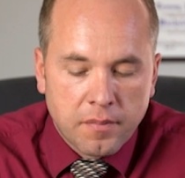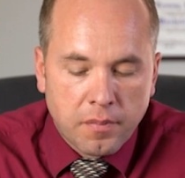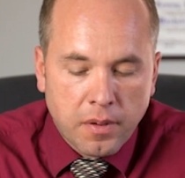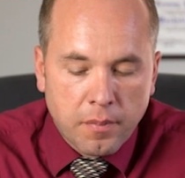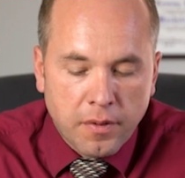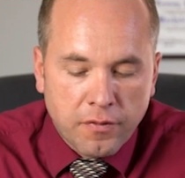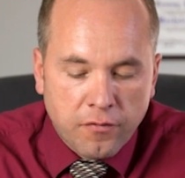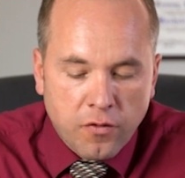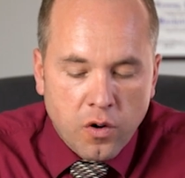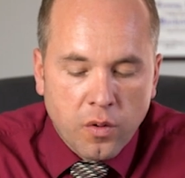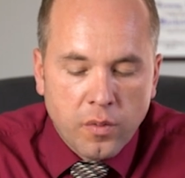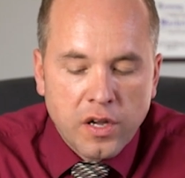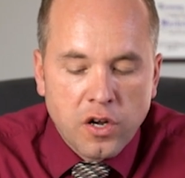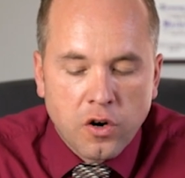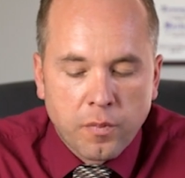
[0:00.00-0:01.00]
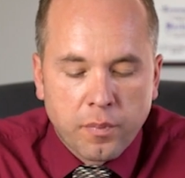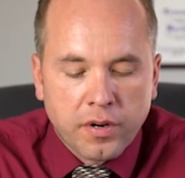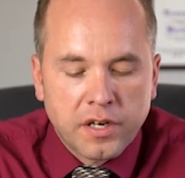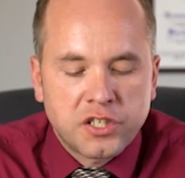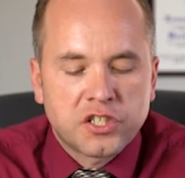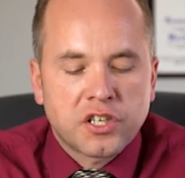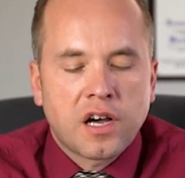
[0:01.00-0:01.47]
but before we go
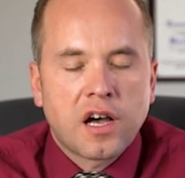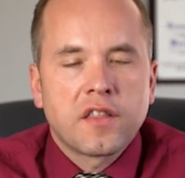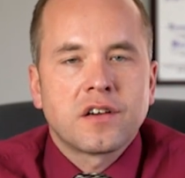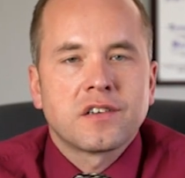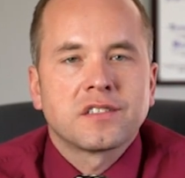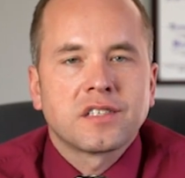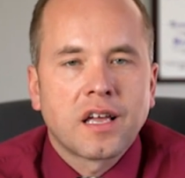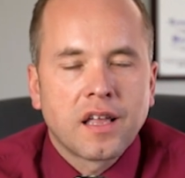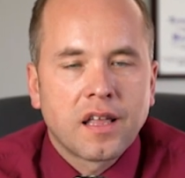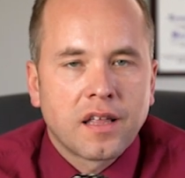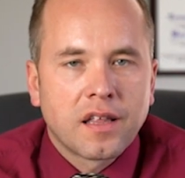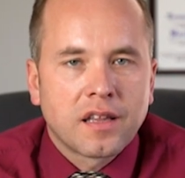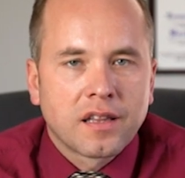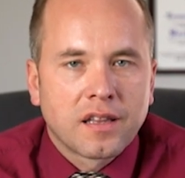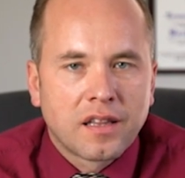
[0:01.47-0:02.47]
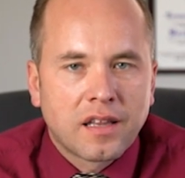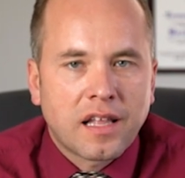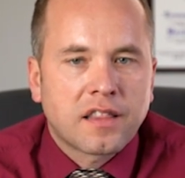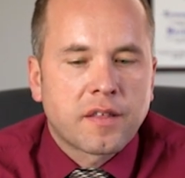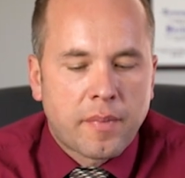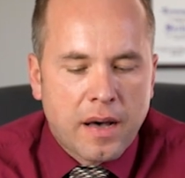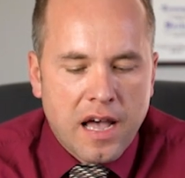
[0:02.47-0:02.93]
preach to others,
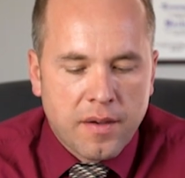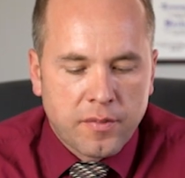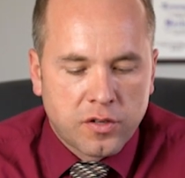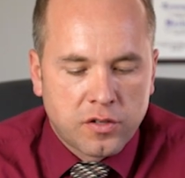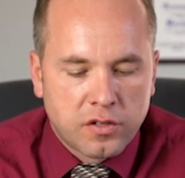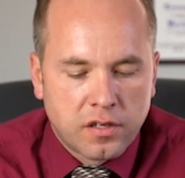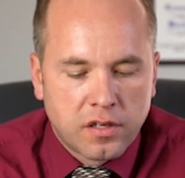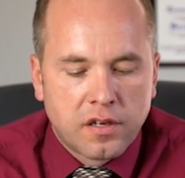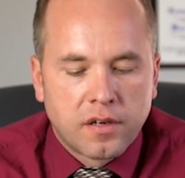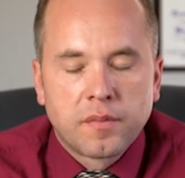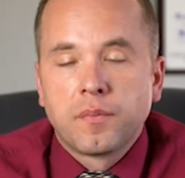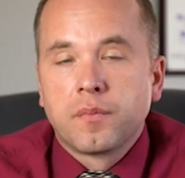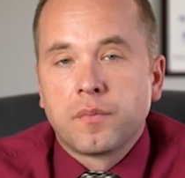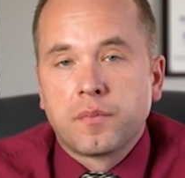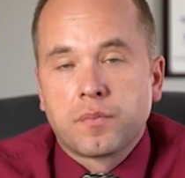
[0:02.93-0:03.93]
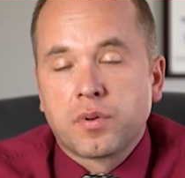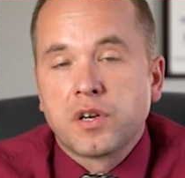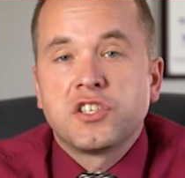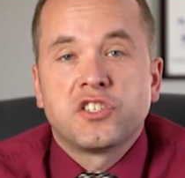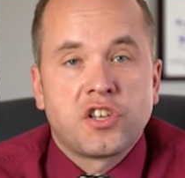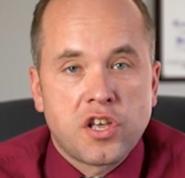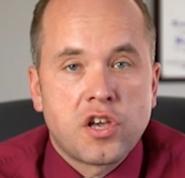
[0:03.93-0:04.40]
let the Bible
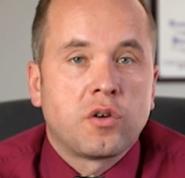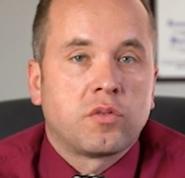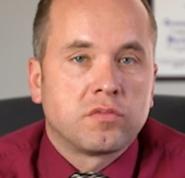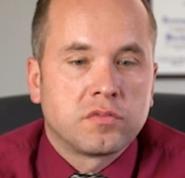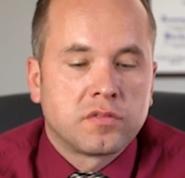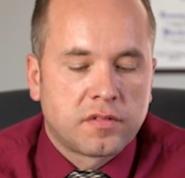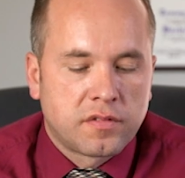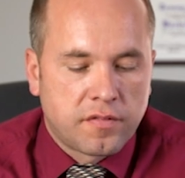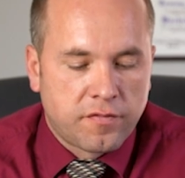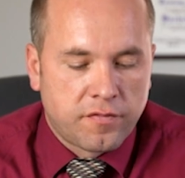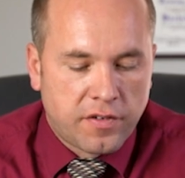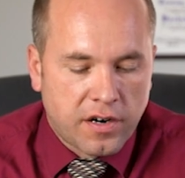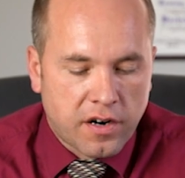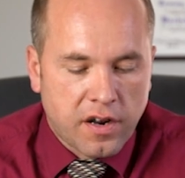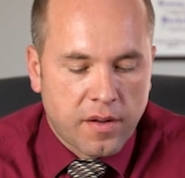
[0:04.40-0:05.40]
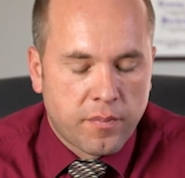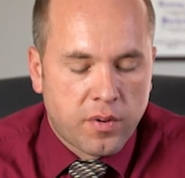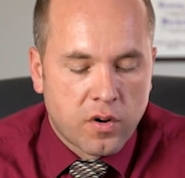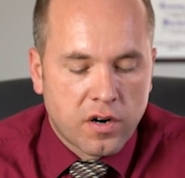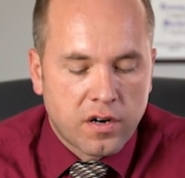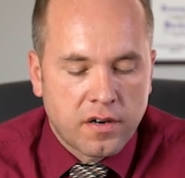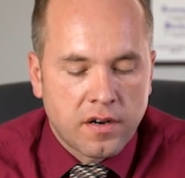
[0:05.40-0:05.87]
preach to you. Very
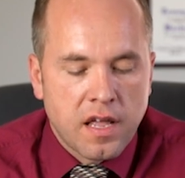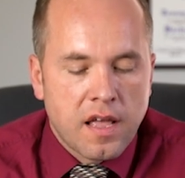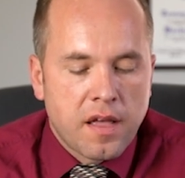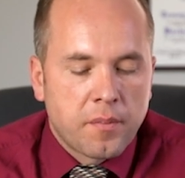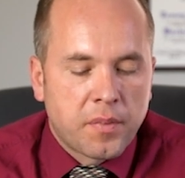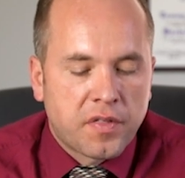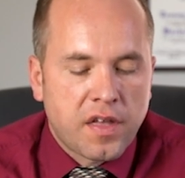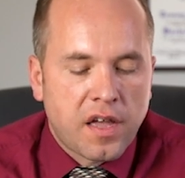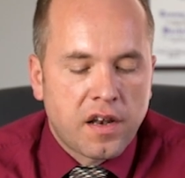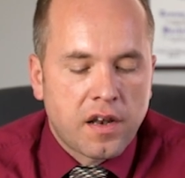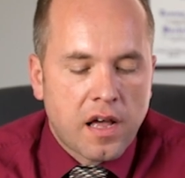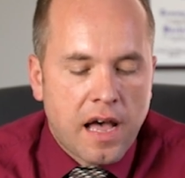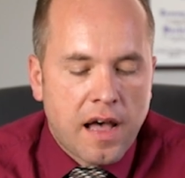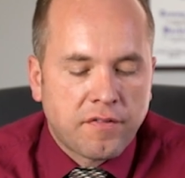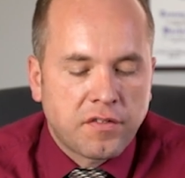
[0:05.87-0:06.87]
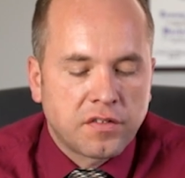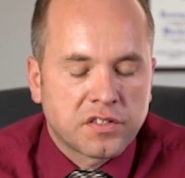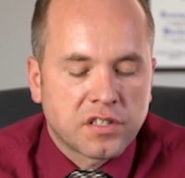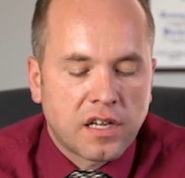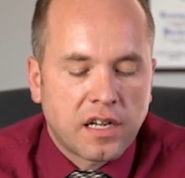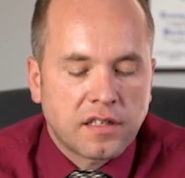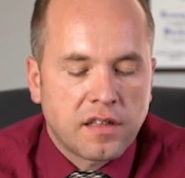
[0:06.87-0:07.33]
important. But then after you've
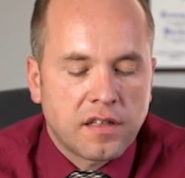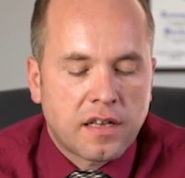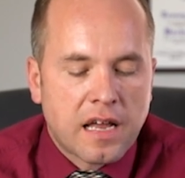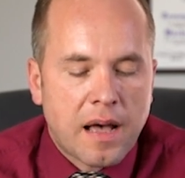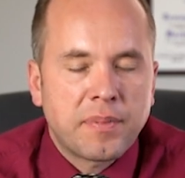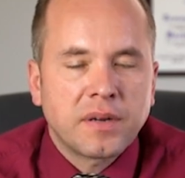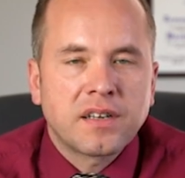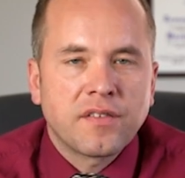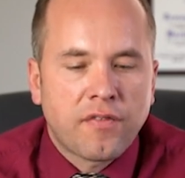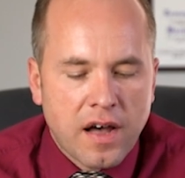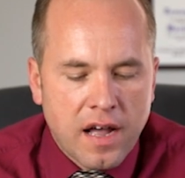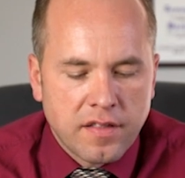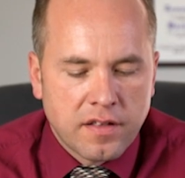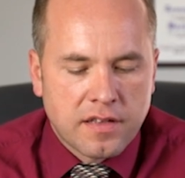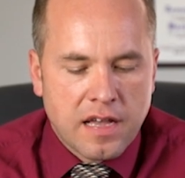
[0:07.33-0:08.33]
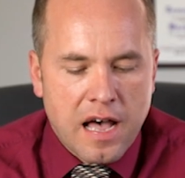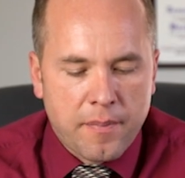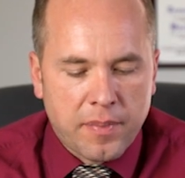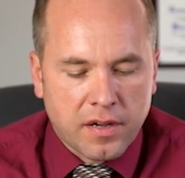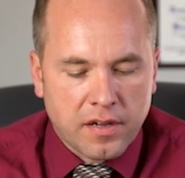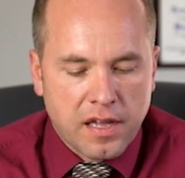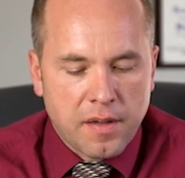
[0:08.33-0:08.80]
selected the topic, define the
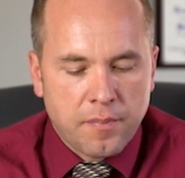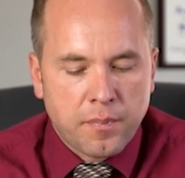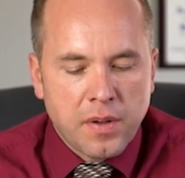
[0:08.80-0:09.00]
topic. Okay,